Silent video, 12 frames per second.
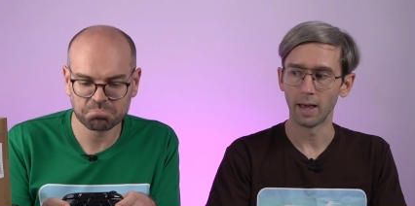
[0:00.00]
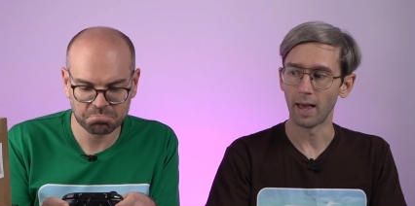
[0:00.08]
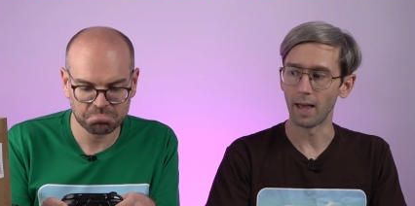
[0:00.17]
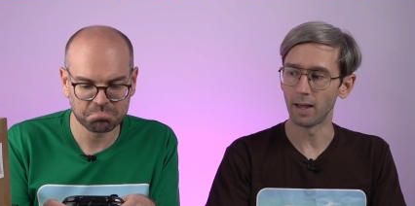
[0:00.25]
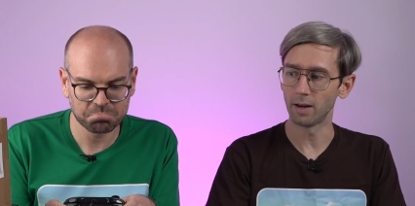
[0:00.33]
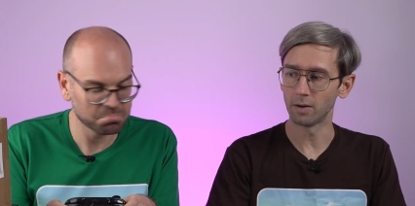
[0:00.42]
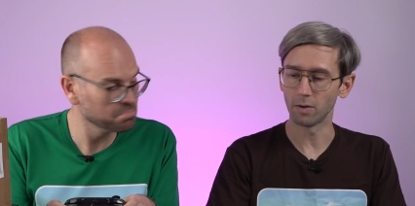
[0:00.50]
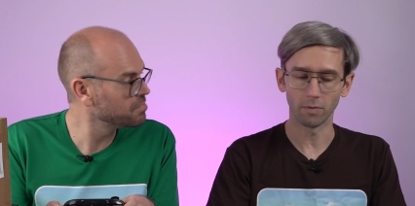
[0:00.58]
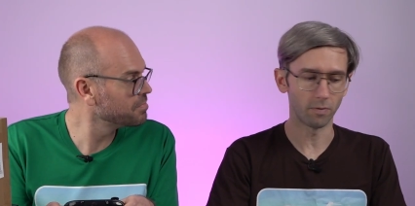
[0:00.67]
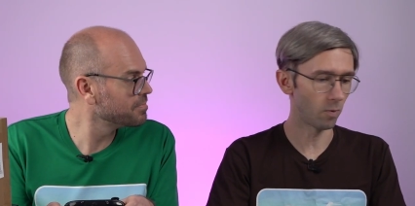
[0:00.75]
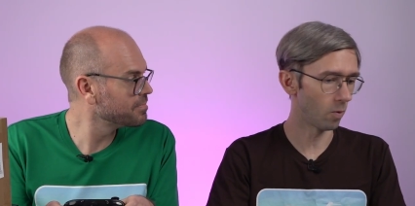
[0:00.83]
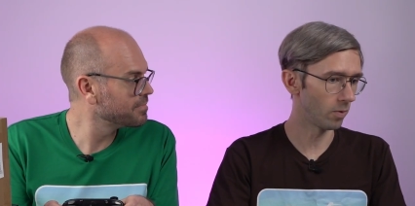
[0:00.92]
Speaker 1: And
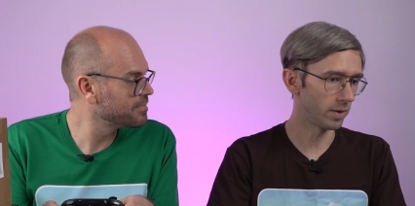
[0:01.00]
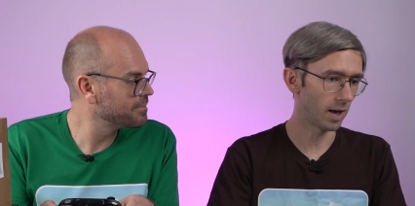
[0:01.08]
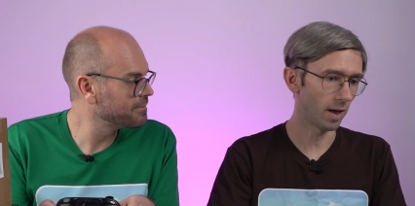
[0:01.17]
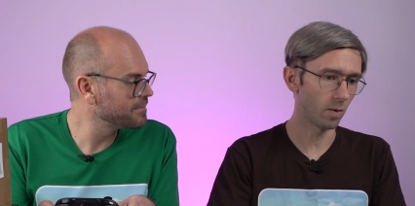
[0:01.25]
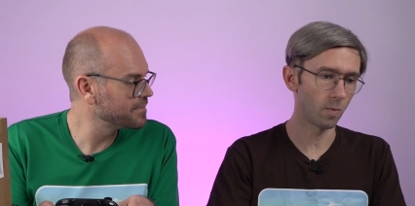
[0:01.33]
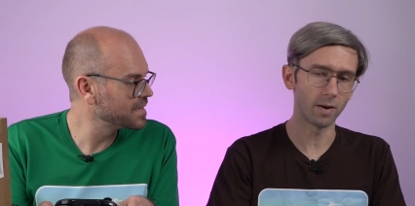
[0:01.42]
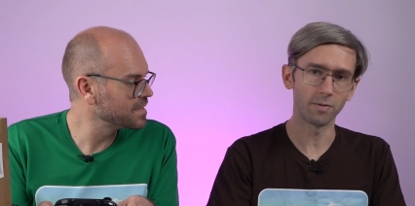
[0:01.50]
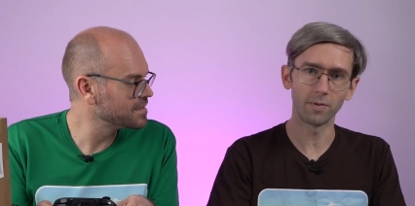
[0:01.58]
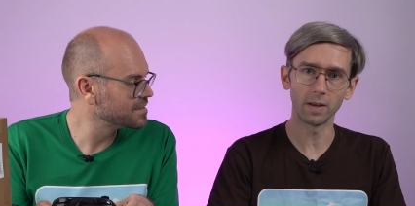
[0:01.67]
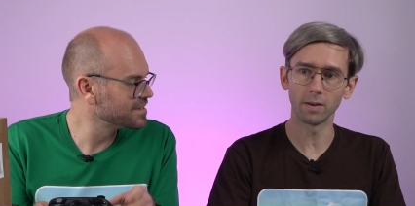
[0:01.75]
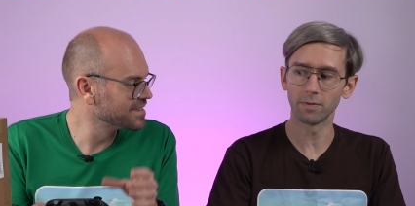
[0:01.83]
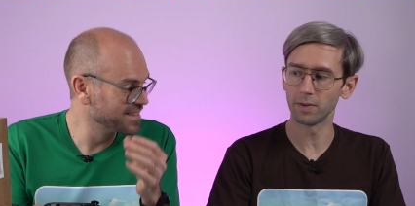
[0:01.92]
for the other one,
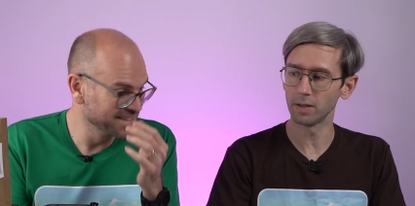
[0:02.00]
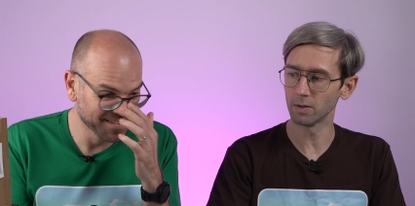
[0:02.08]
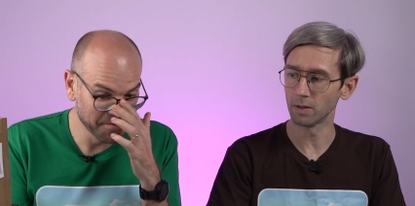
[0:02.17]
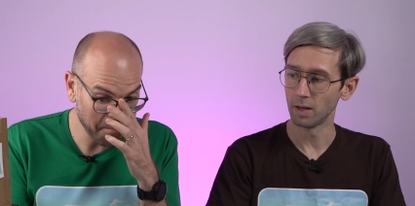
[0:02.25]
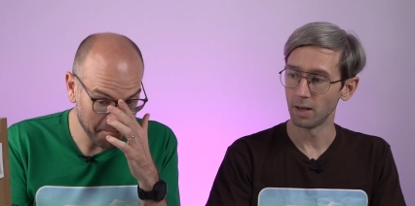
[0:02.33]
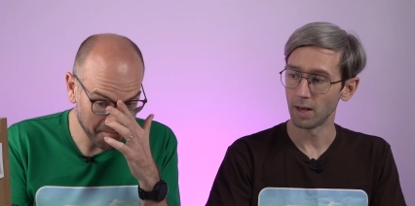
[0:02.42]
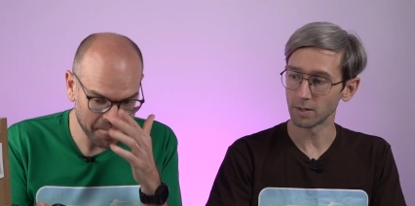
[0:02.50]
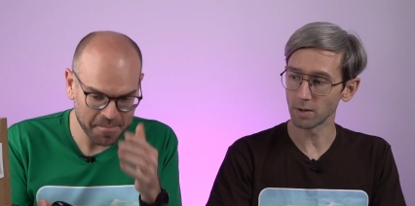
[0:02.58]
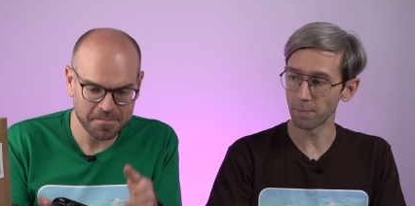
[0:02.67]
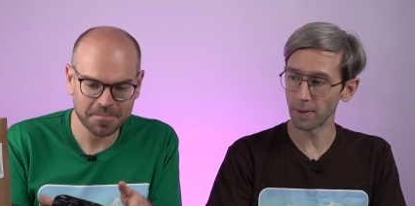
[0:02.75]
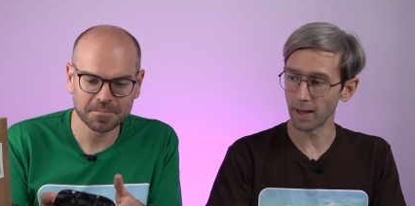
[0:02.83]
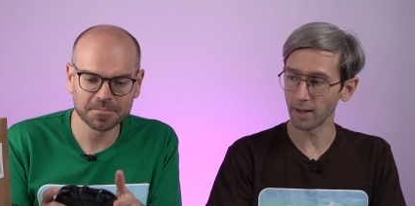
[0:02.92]
finger feel, it's not
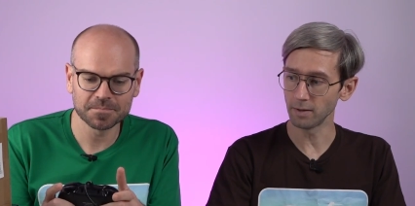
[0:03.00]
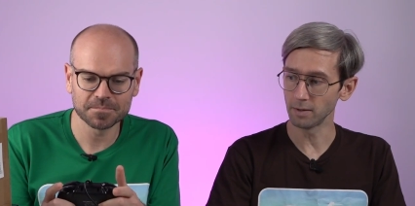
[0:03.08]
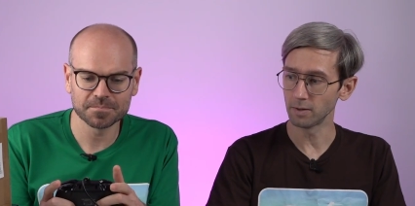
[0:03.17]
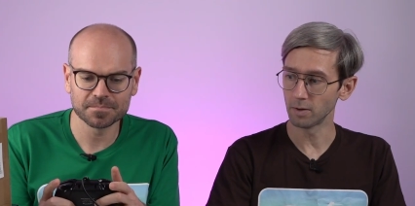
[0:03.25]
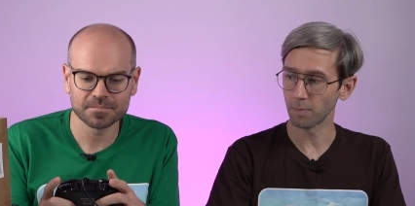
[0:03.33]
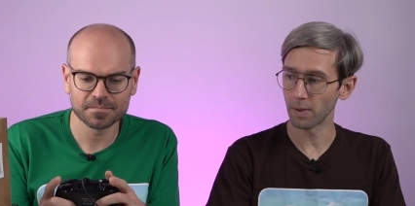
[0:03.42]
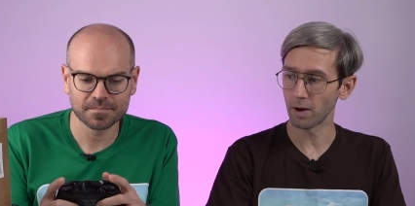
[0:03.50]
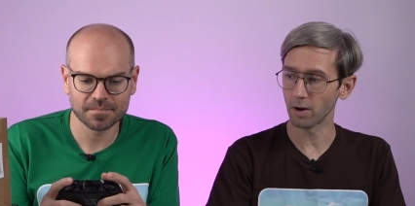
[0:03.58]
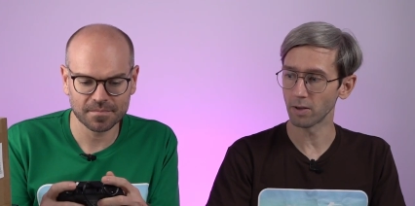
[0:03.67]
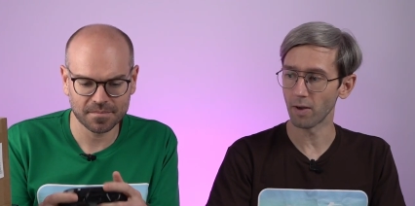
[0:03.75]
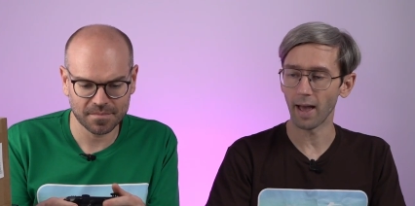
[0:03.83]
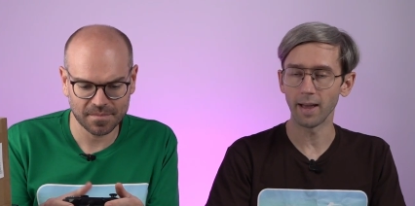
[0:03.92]
bad, not bad. I'd
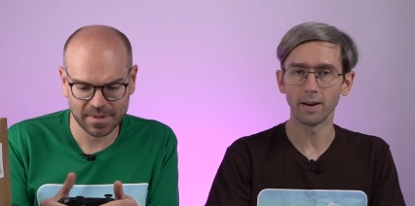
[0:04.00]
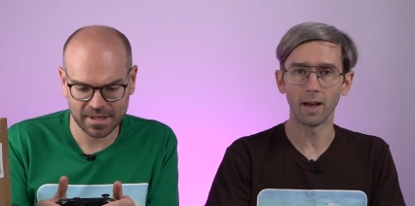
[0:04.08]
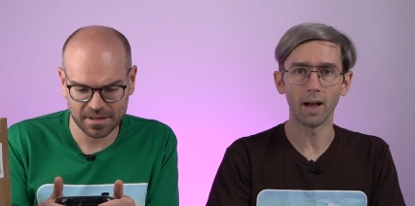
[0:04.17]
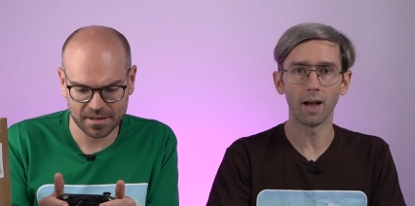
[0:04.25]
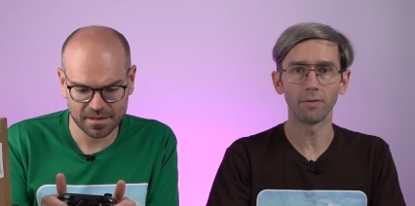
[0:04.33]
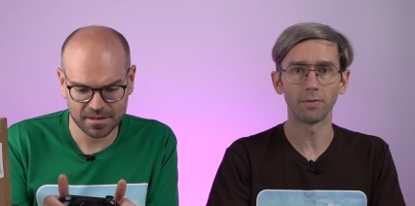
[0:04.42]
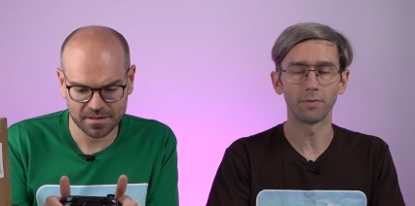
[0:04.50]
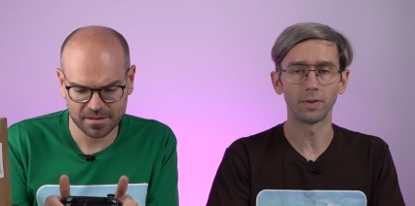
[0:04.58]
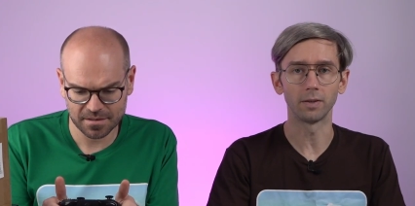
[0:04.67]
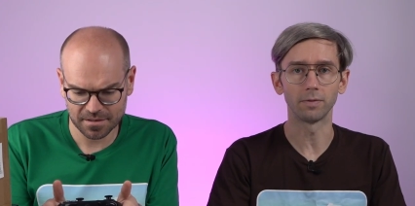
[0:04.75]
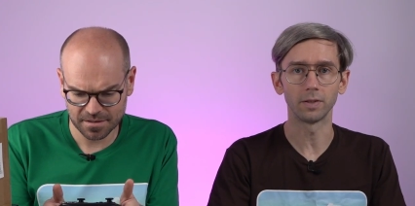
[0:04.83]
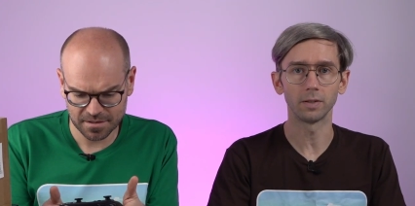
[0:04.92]
go 8.5 for
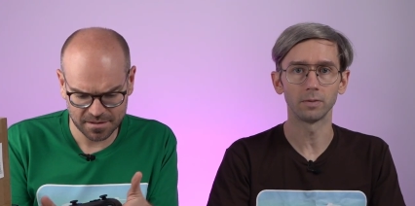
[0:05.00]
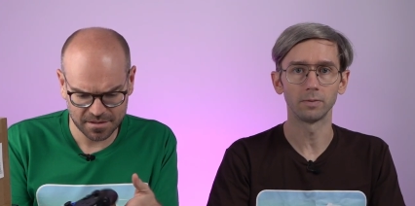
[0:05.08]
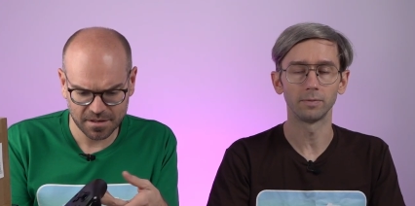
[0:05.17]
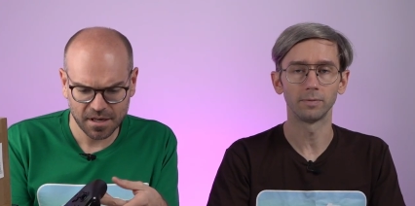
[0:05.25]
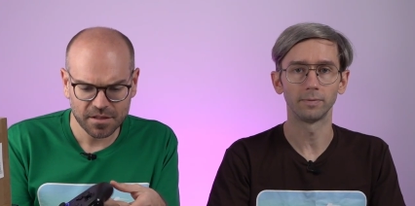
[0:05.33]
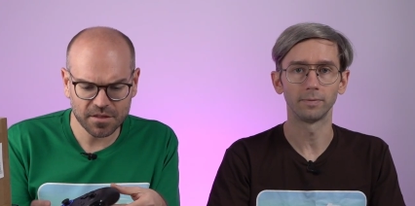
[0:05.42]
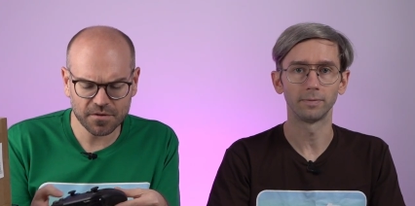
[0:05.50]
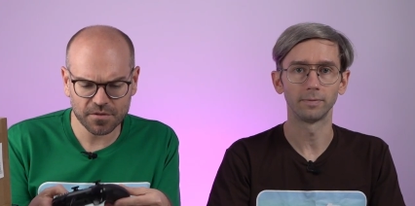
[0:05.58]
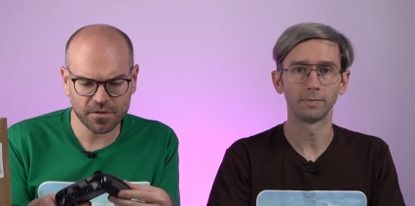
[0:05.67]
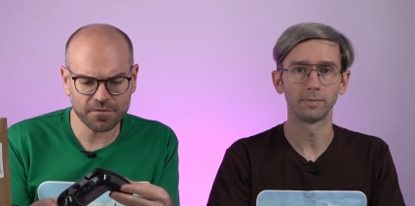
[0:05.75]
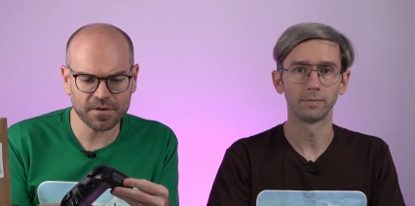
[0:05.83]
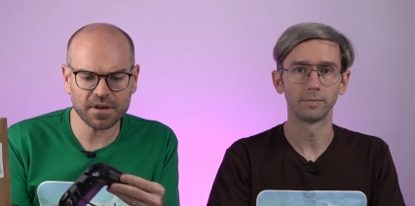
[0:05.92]
finger feel.
Speaker 2: The,
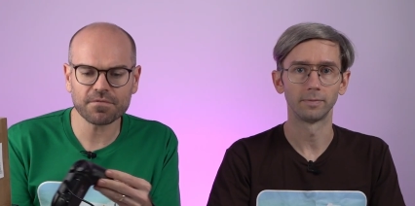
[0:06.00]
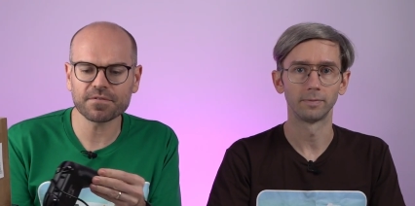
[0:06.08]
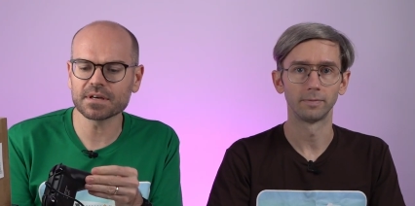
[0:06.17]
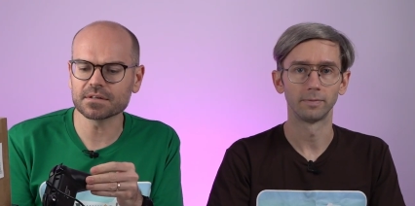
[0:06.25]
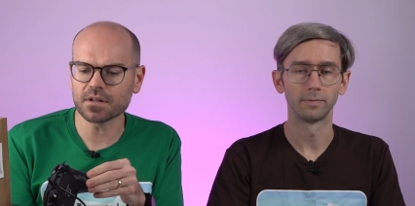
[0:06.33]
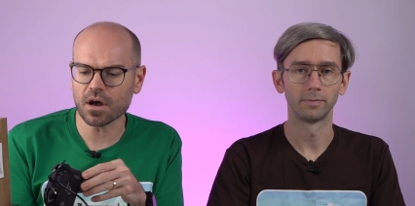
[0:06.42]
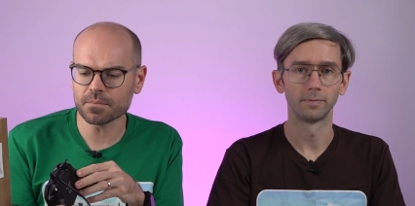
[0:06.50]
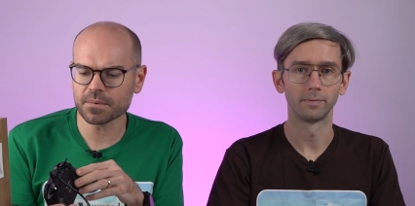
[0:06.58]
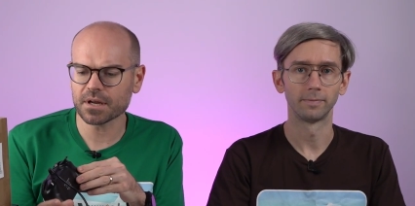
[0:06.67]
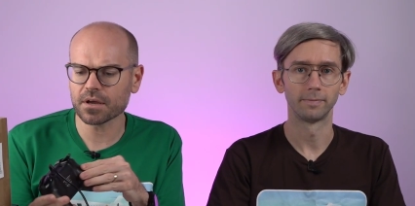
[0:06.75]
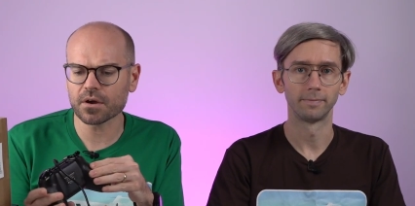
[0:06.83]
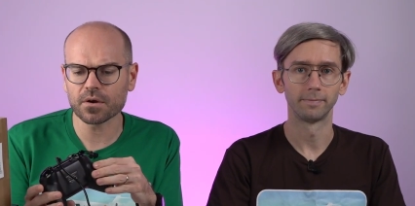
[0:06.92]
the finger feel, I'm going
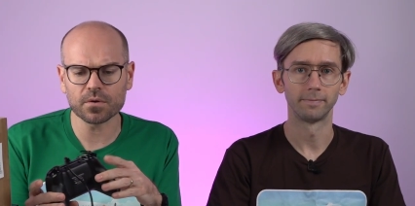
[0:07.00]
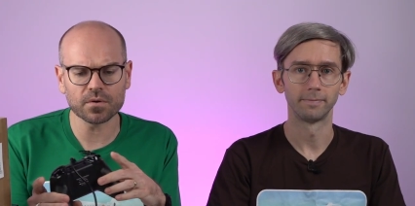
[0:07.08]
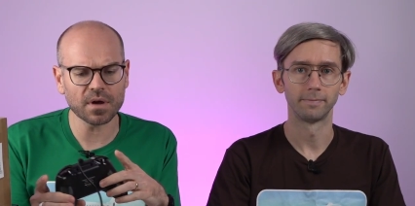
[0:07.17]
to go